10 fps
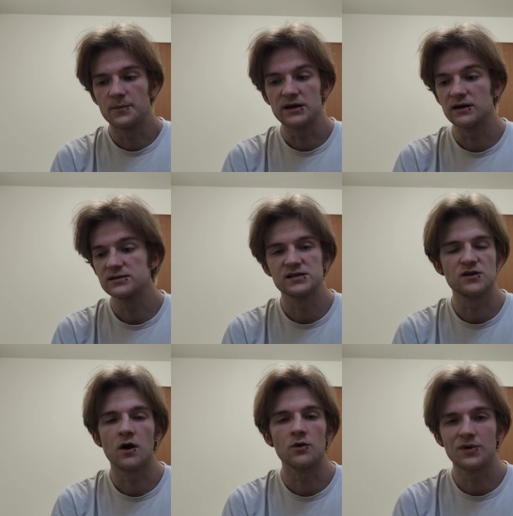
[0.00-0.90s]
because
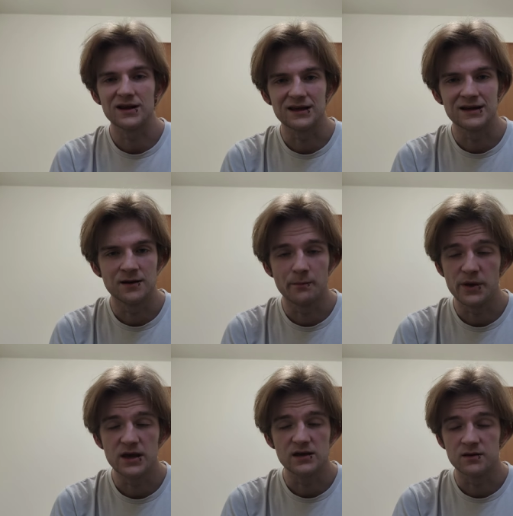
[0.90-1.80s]
it's already in a
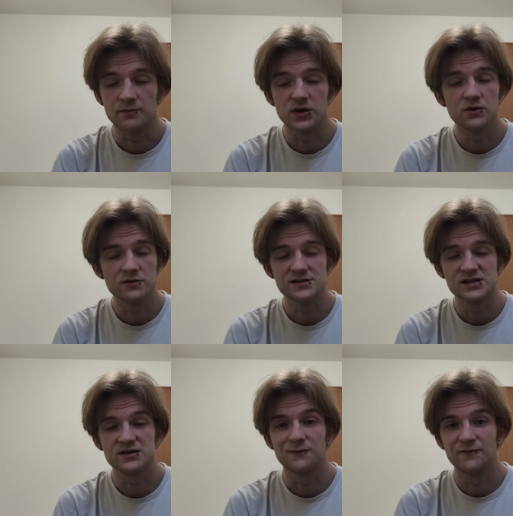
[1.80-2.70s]
big computer
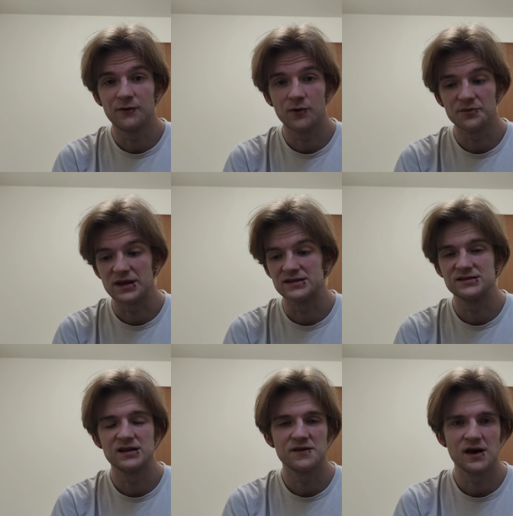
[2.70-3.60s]
system for me
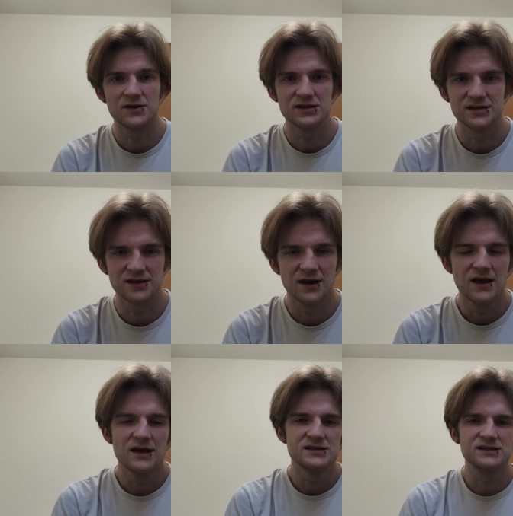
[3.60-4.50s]
instead of having to
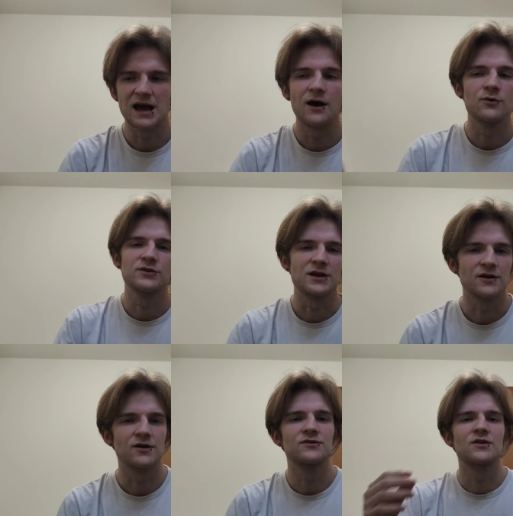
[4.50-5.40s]
scour the
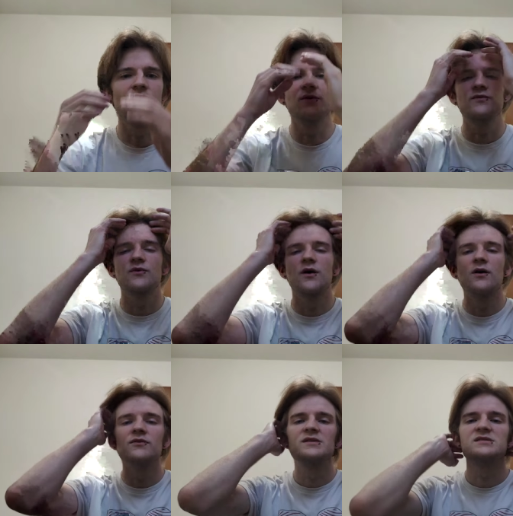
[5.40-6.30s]
earth and look for
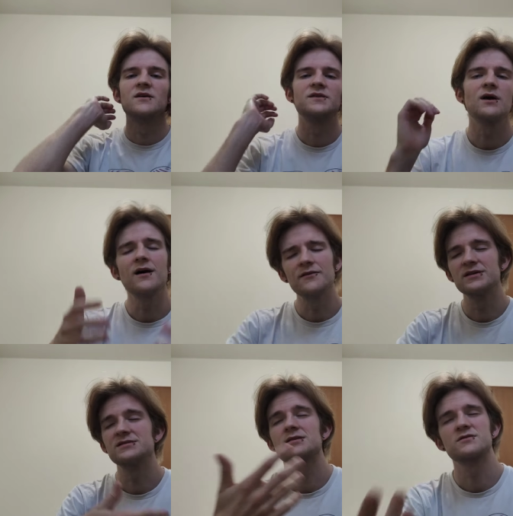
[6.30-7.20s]
all this stuff. Now,
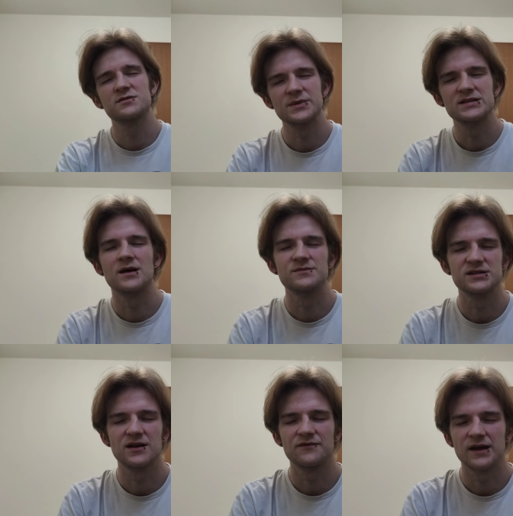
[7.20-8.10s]
obviously, there's gonna be some
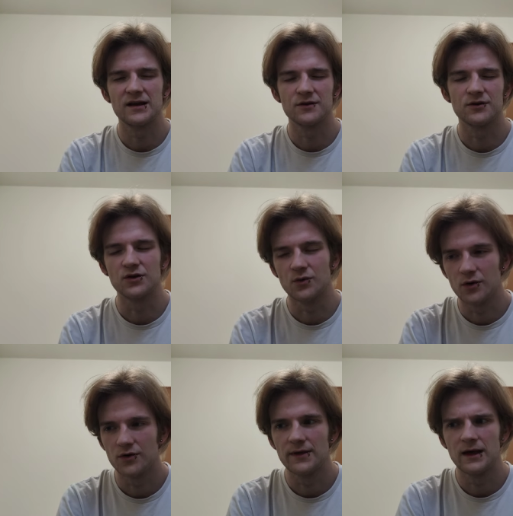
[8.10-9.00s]
stuff that are
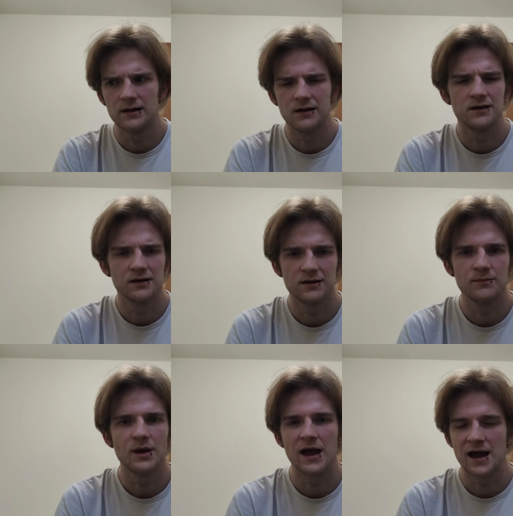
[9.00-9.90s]
newer that uh,
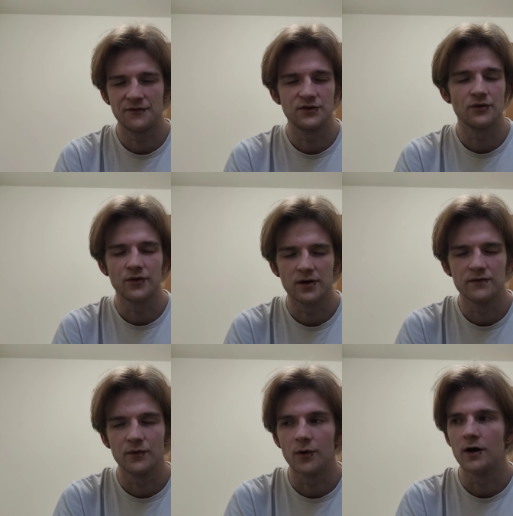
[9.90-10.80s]
I have to look
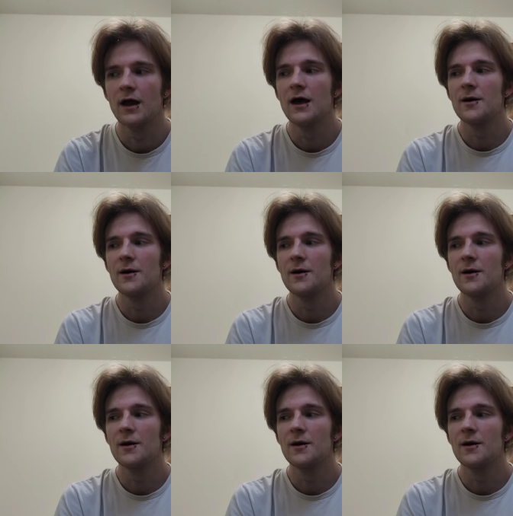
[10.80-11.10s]
for,